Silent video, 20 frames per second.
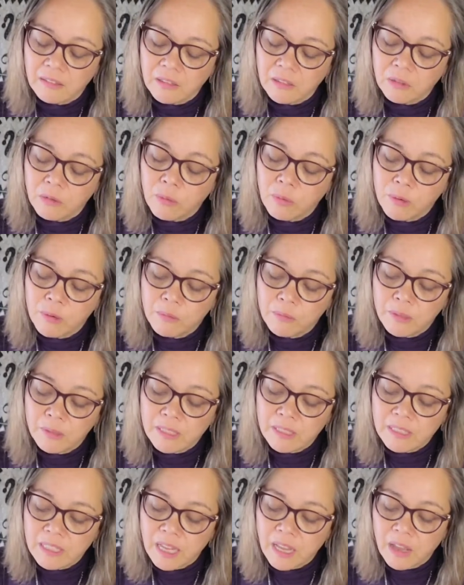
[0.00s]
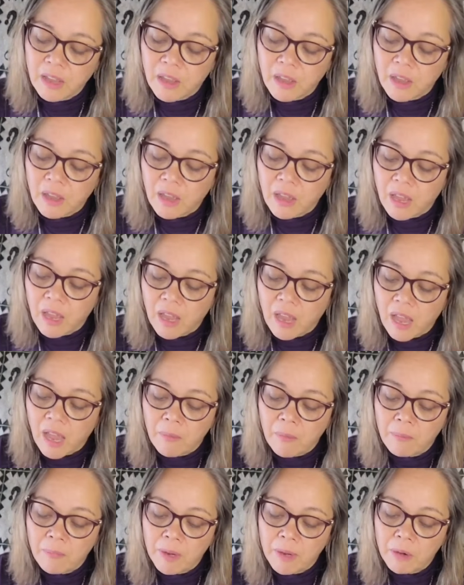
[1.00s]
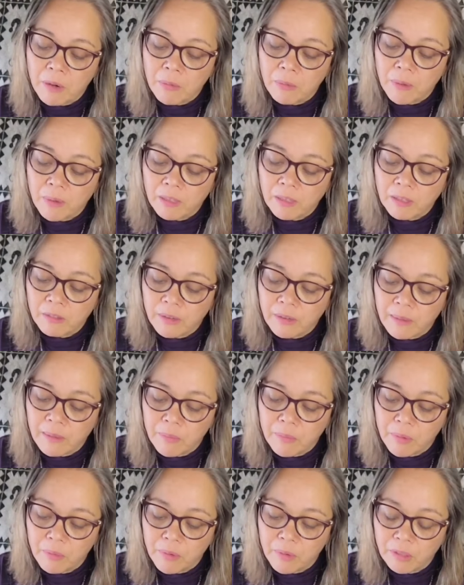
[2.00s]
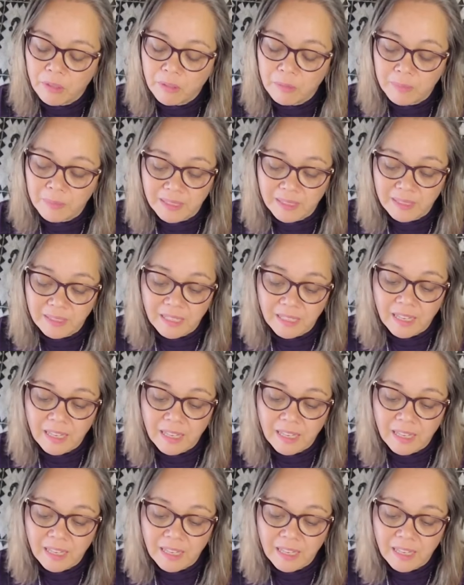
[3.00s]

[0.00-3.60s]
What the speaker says: the quote was a mere wonder and bewilderment,